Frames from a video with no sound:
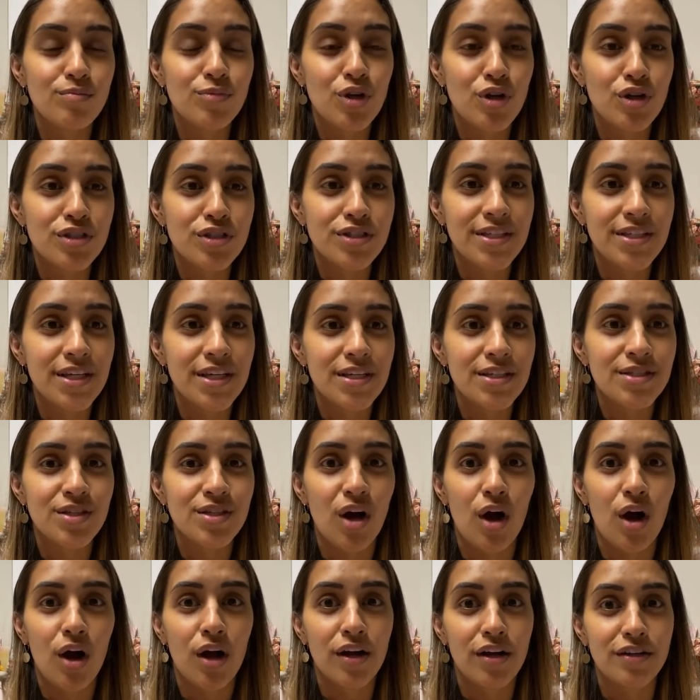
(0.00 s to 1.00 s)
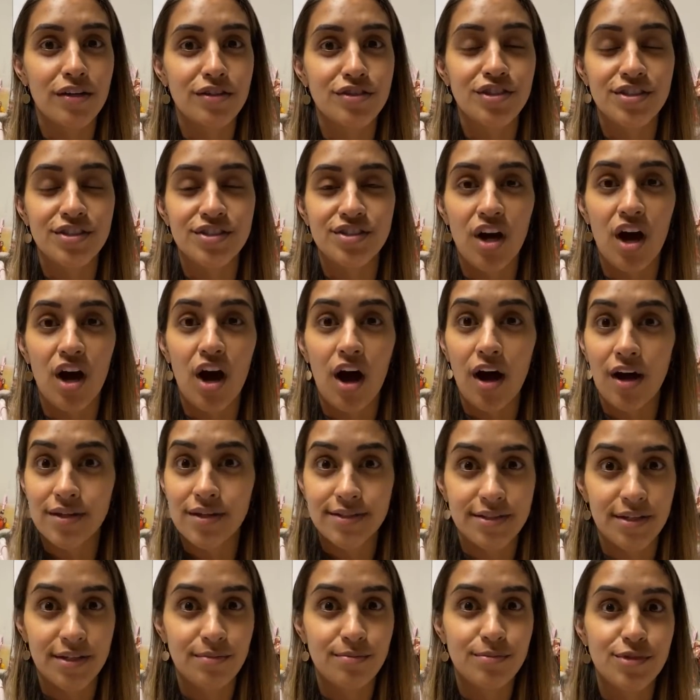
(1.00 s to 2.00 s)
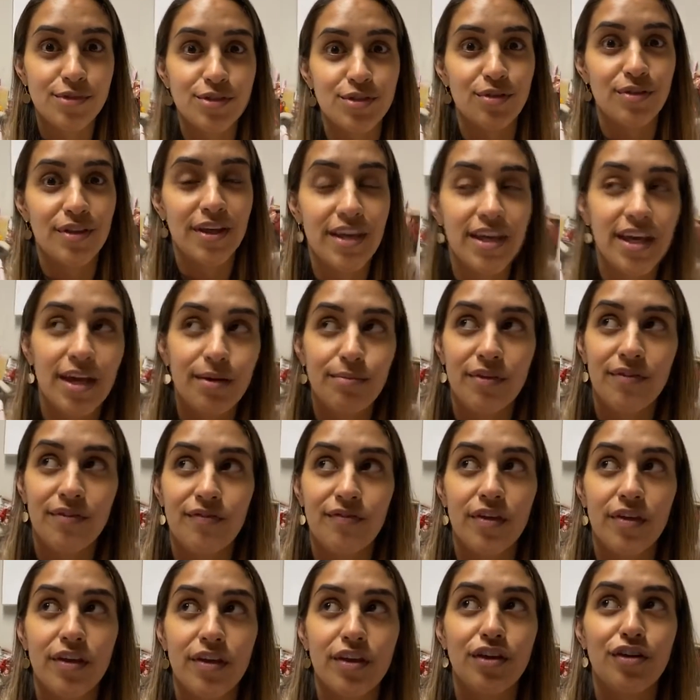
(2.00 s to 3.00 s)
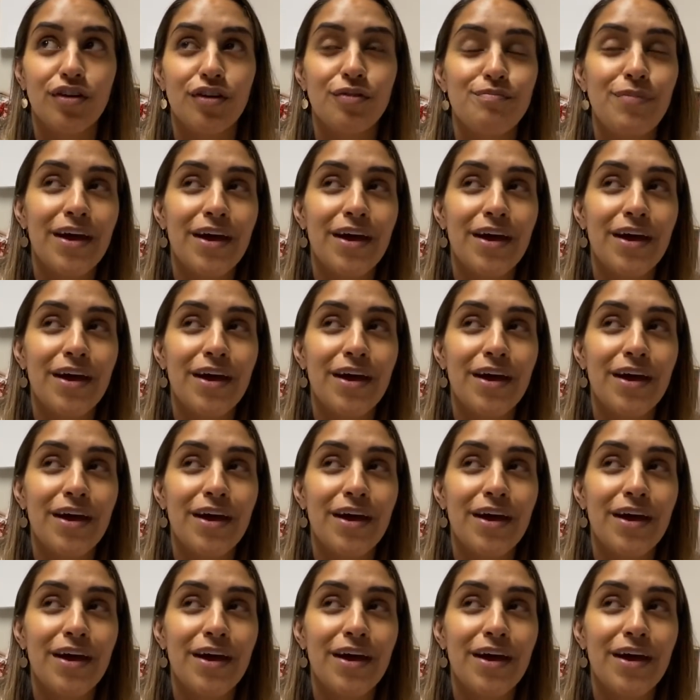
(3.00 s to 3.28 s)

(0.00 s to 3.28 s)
nurses are just awesome, so they get me feeling good.